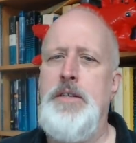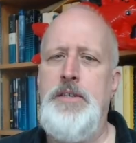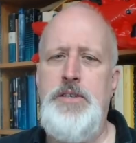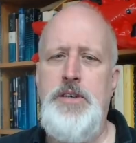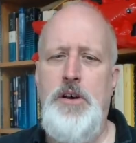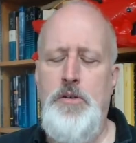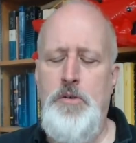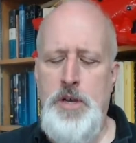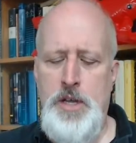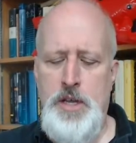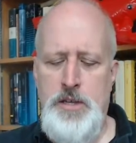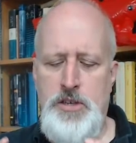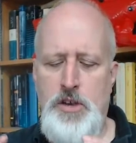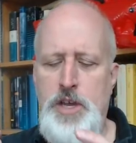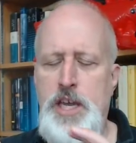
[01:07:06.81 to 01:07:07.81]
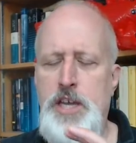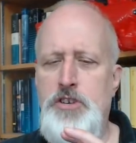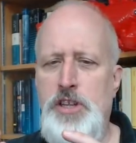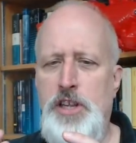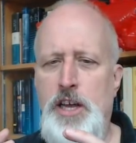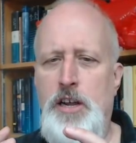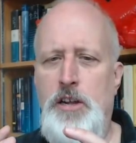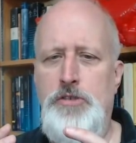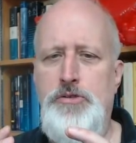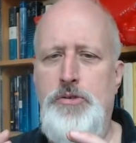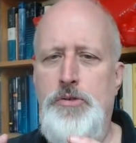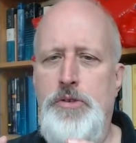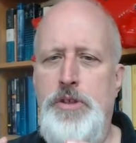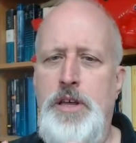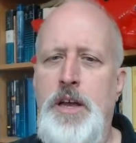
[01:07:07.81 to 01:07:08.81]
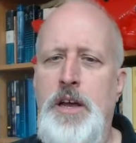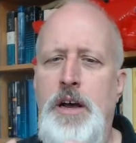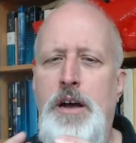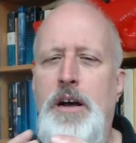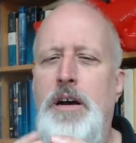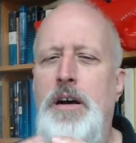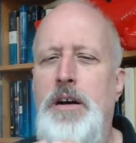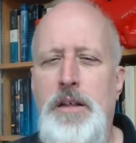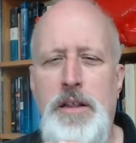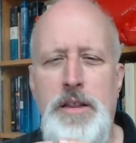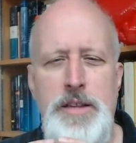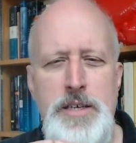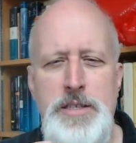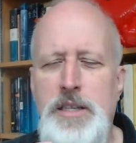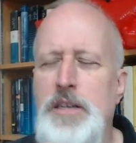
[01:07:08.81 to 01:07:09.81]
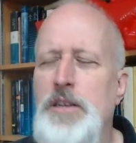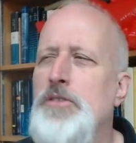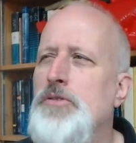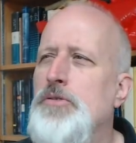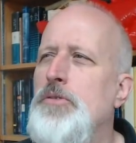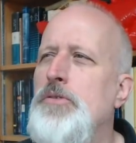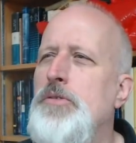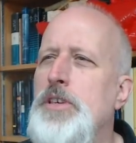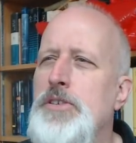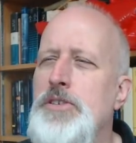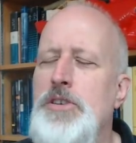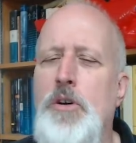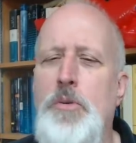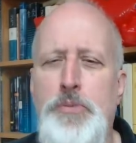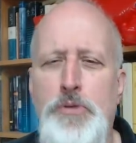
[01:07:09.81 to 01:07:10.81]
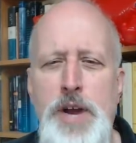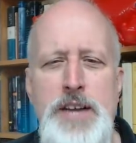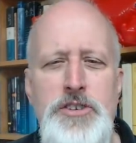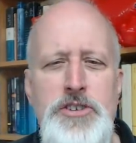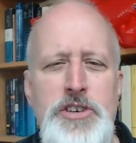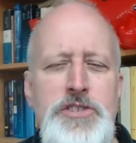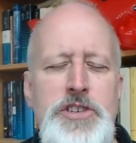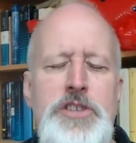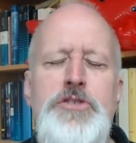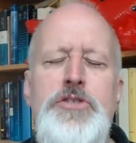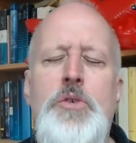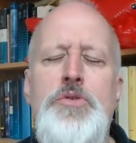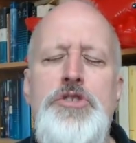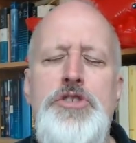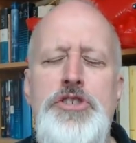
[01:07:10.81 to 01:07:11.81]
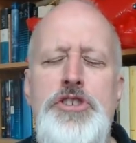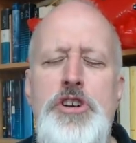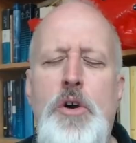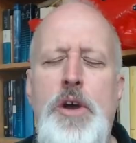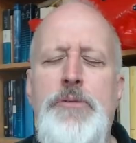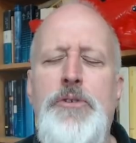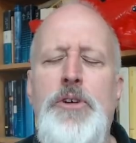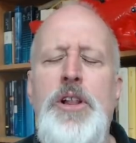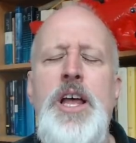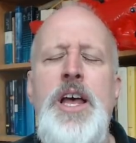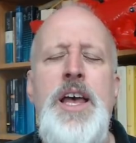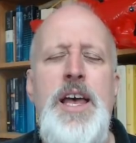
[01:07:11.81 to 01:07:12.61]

So each little truth, oh, this little truth is so precious, it's so joyful,